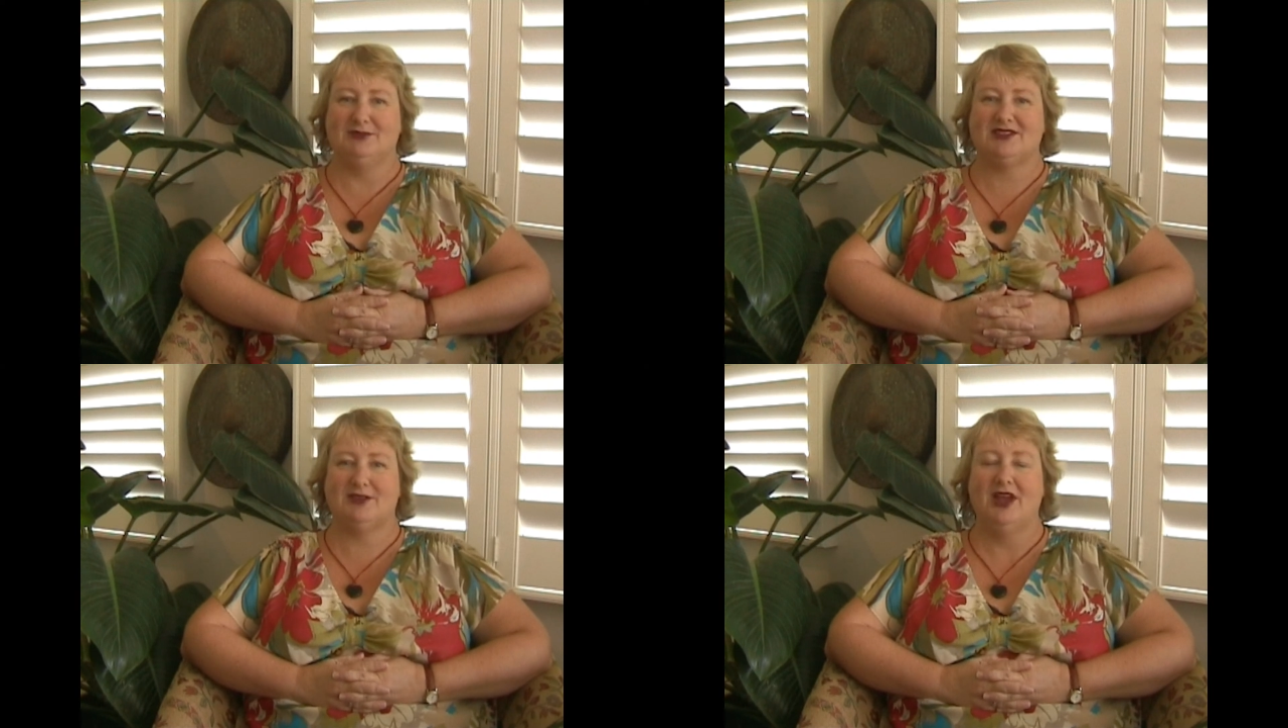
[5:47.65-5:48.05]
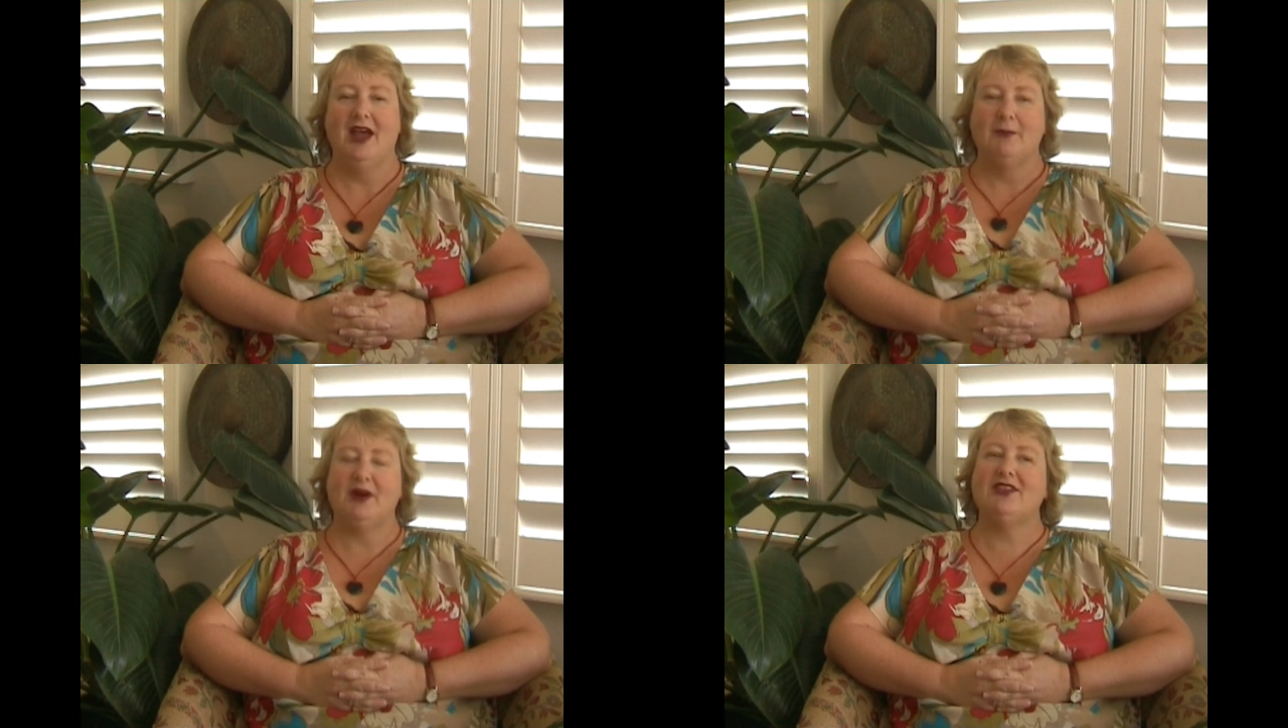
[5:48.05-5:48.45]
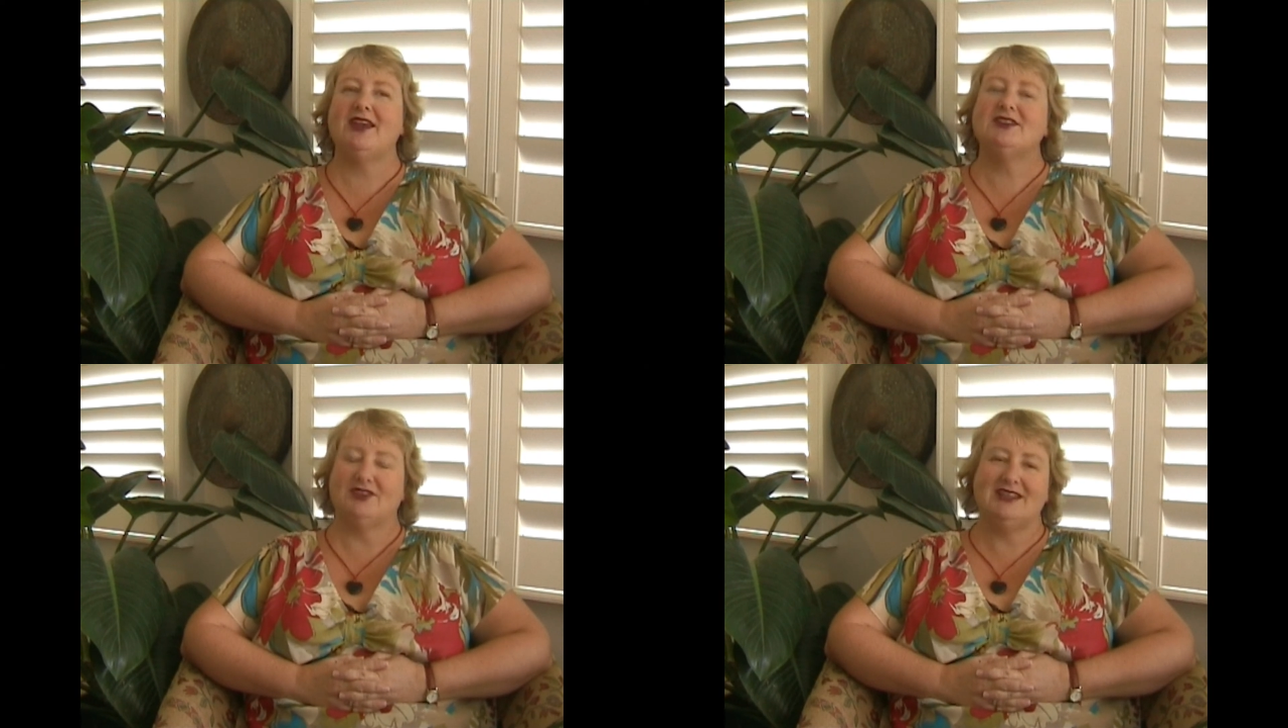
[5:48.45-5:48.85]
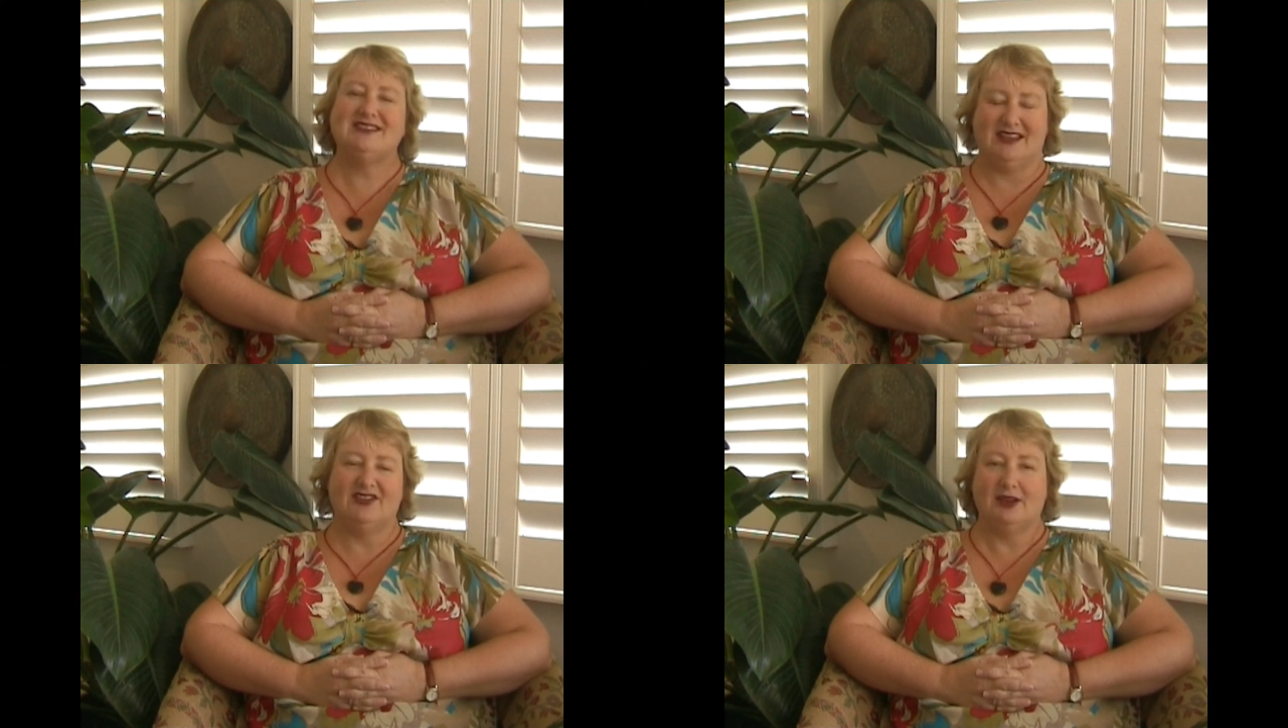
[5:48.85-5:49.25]
So by the end of it, he's
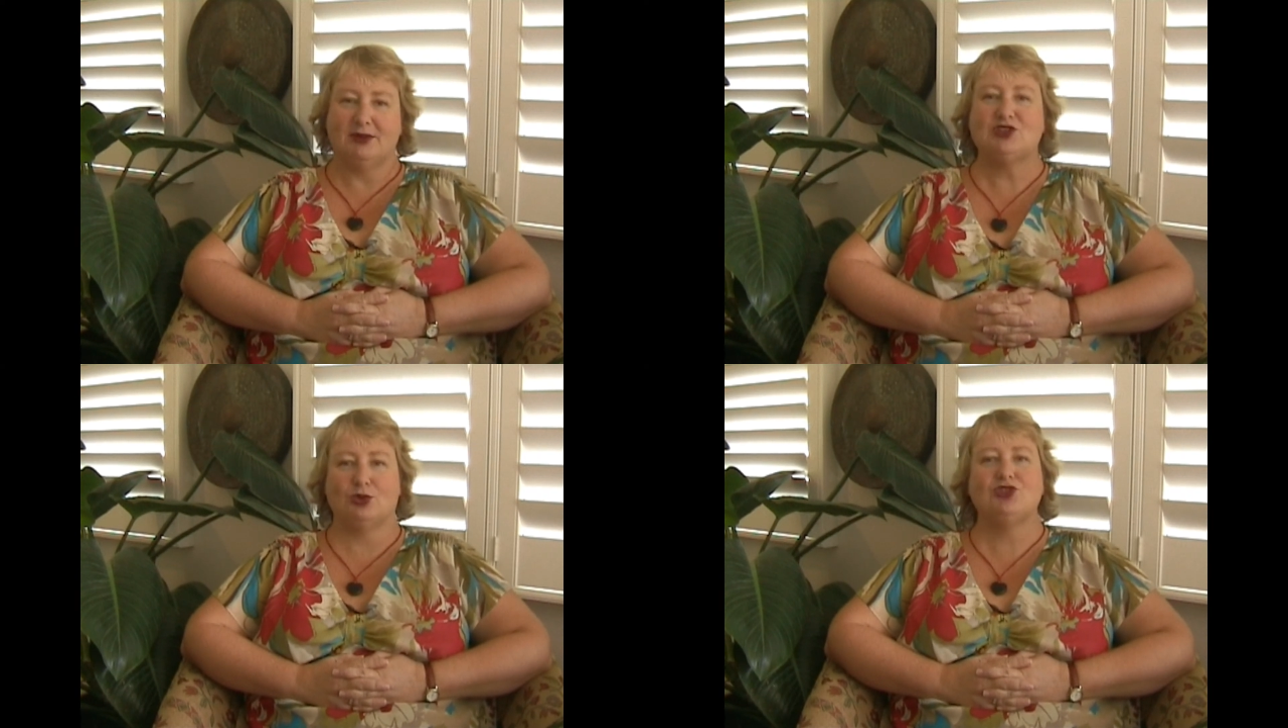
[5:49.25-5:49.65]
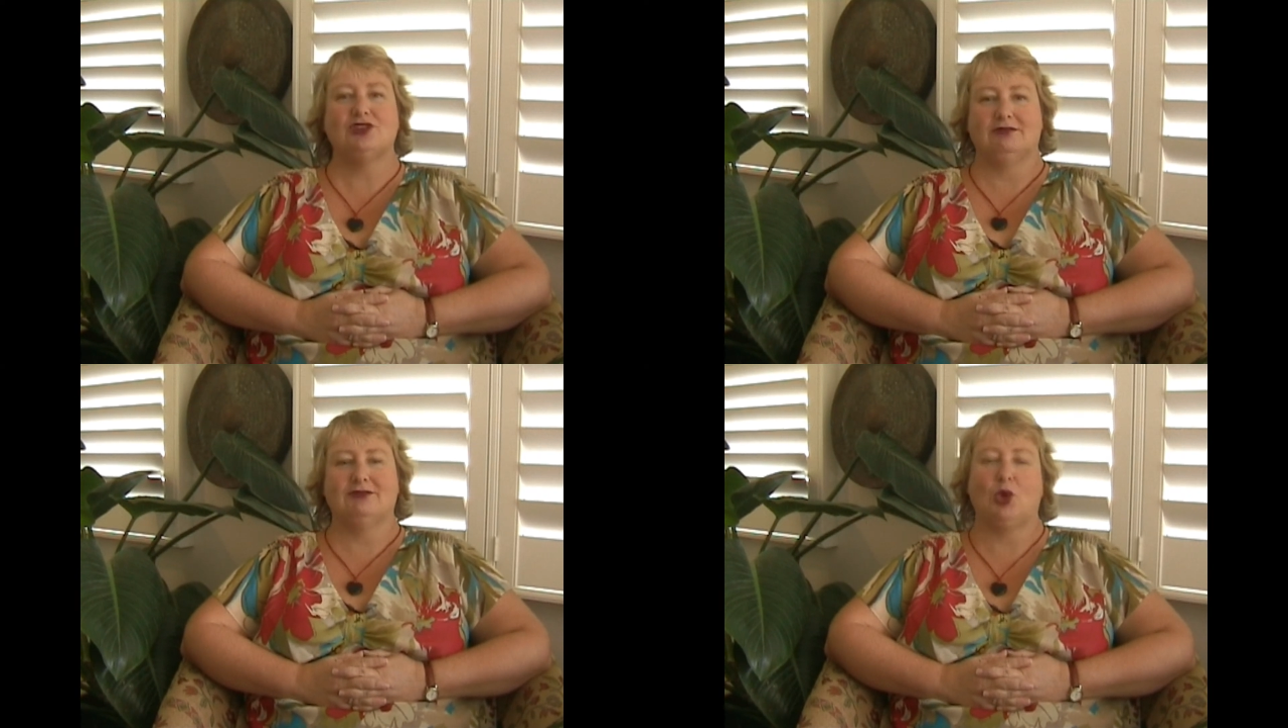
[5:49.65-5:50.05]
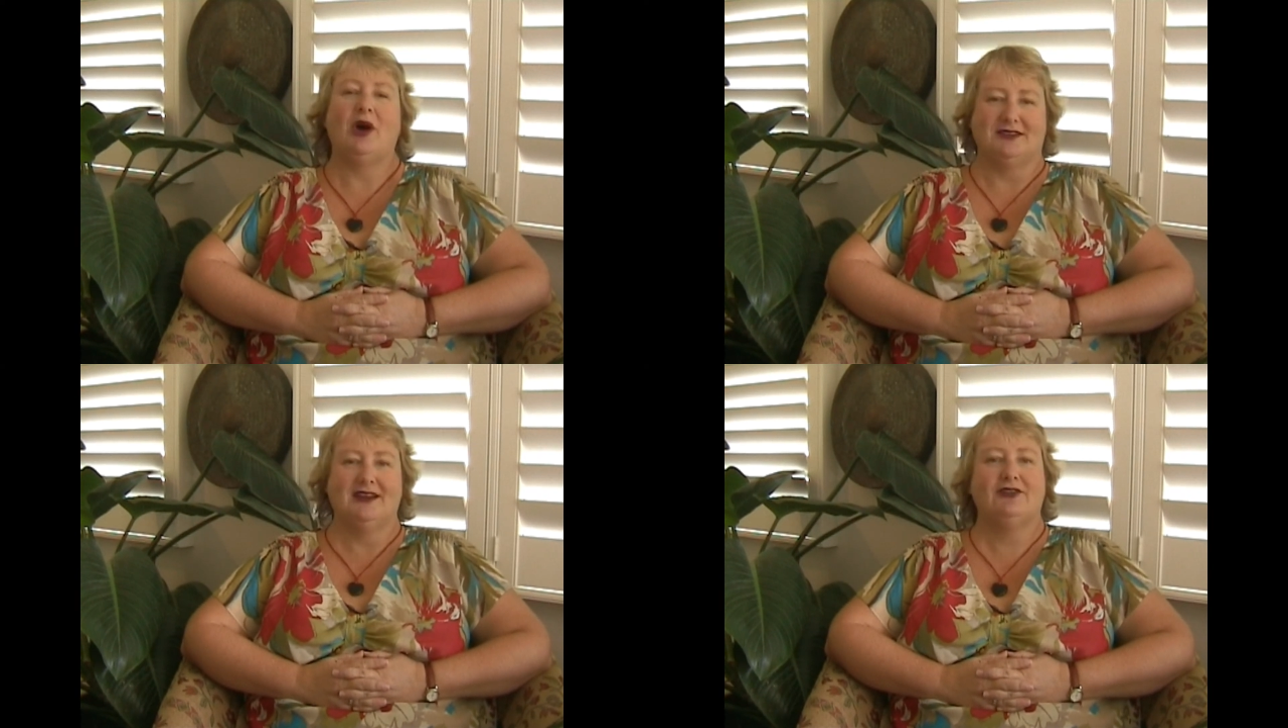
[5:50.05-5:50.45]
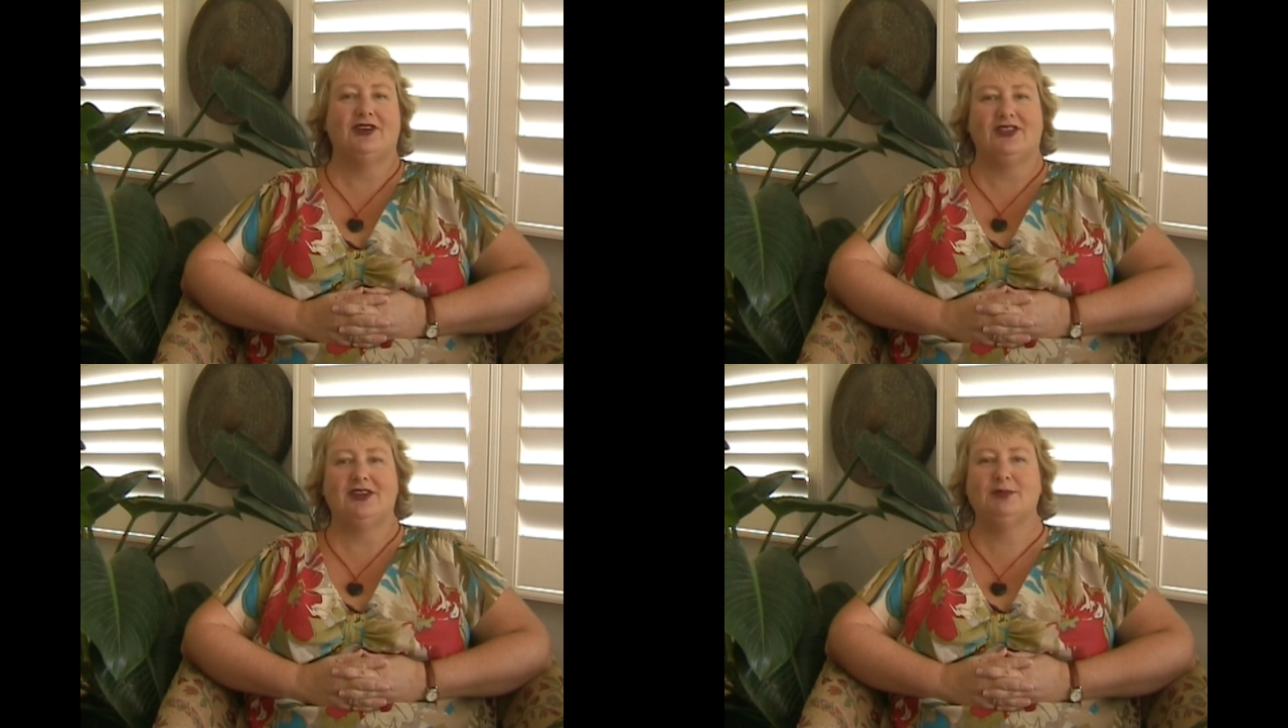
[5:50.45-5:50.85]
definitely been tortured quite enough,
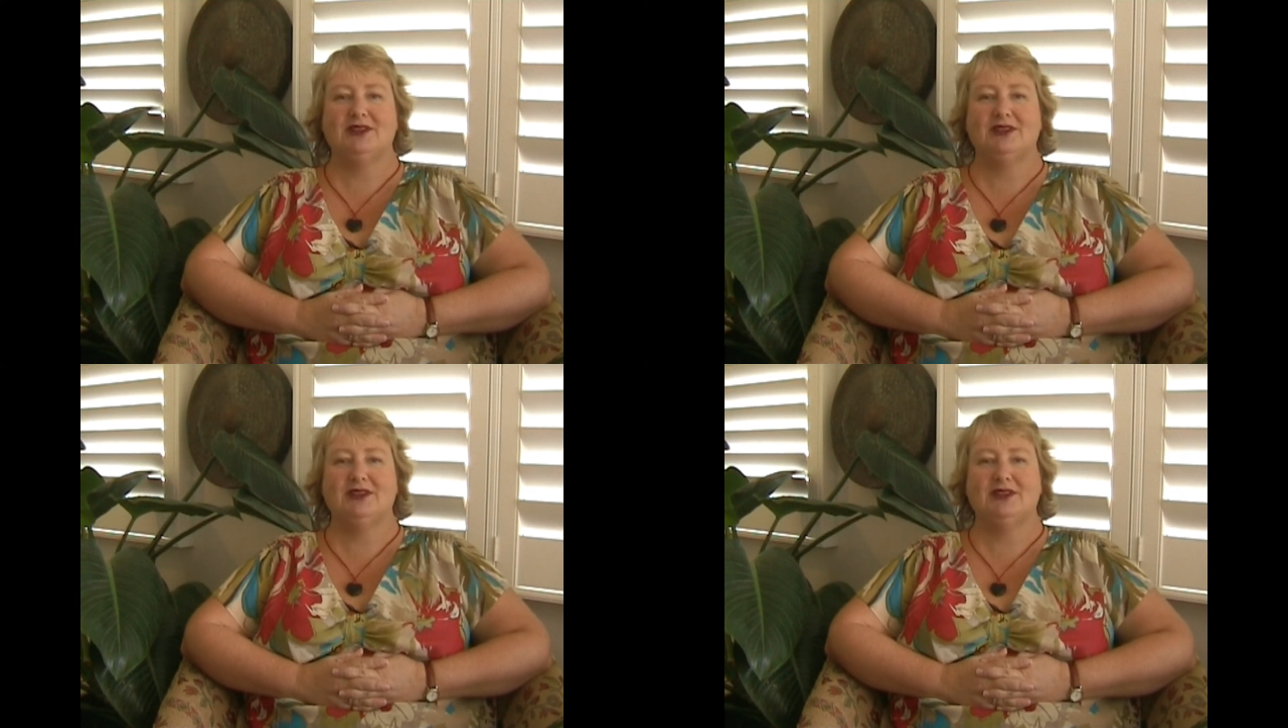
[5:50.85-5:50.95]
I think.